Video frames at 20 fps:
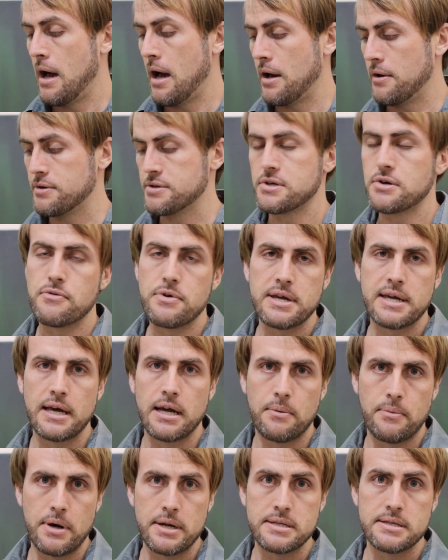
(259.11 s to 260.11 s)
I also
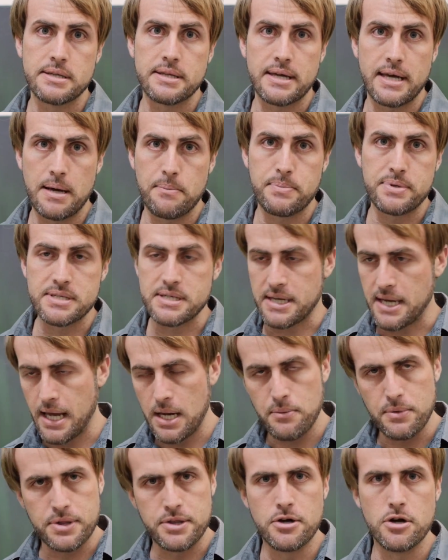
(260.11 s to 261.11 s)
recalibrated the compass
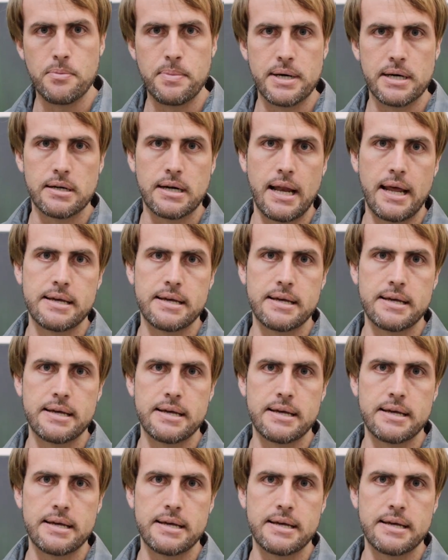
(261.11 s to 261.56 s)
again with no belt,